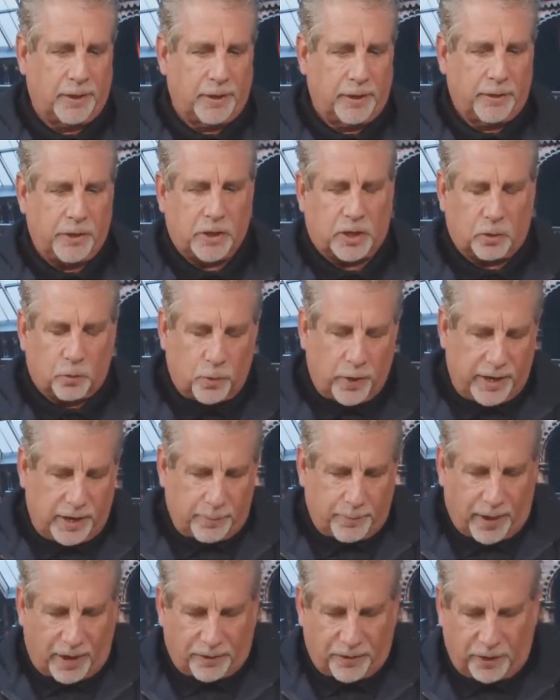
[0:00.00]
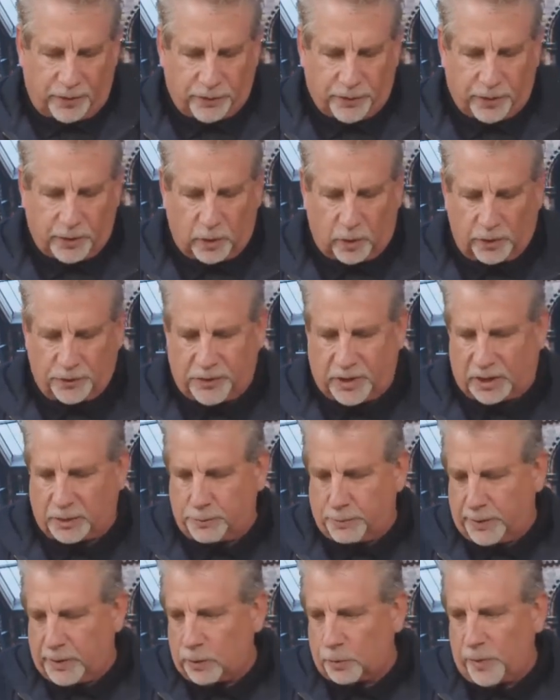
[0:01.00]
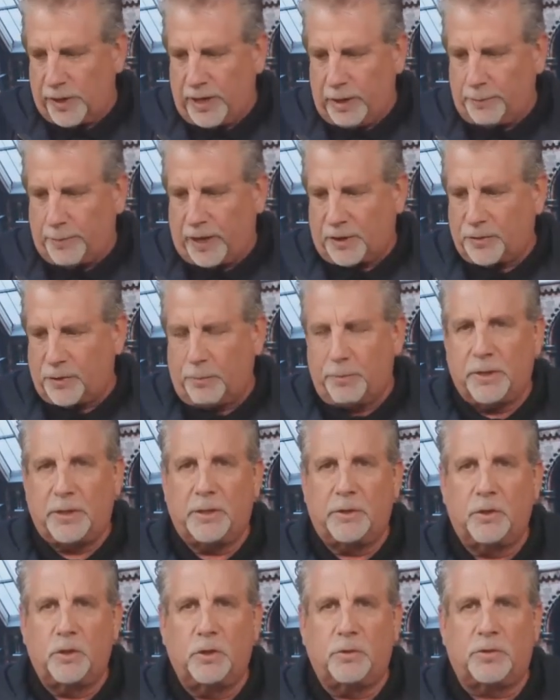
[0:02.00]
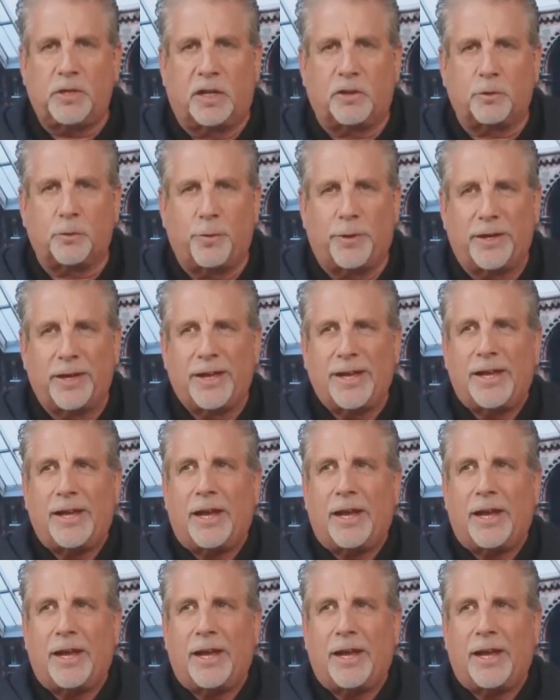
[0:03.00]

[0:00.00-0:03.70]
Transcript: You can read about these in the Old Testament. You read about them in the New Testament.